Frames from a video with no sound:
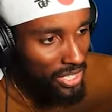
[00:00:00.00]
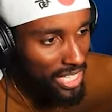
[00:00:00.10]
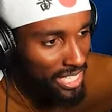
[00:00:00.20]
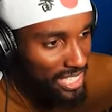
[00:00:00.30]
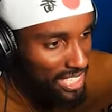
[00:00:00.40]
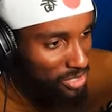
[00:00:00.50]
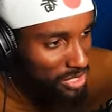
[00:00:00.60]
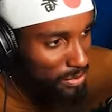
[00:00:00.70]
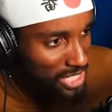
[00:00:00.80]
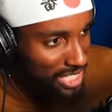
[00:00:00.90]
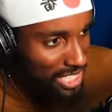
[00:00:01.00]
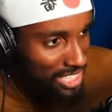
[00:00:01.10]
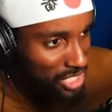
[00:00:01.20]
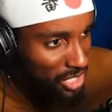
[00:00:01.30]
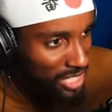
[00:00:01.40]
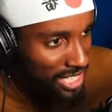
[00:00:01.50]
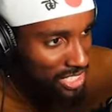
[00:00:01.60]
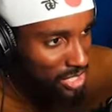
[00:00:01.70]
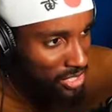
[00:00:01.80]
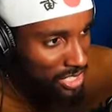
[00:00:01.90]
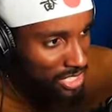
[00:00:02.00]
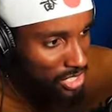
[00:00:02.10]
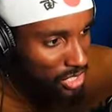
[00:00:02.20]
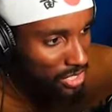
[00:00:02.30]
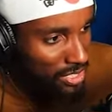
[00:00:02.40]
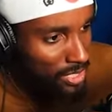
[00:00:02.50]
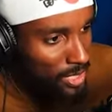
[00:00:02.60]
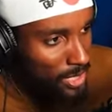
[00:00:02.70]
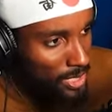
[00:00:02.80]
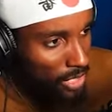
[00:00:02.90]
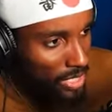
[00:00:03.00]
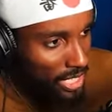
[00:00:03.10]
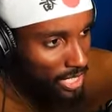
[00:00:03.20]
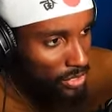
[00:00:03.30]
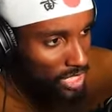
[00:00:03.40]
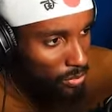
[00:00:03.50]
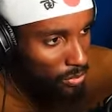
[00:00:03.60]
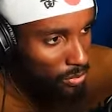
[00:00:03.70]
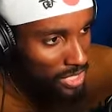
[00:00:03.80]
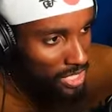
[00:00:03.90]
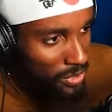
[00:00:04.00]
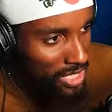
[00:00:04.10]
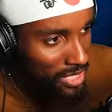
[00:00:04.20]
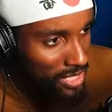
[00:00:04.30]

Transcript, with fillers: Okay, that's how you do submissions. I just learned it. Okay, we're good.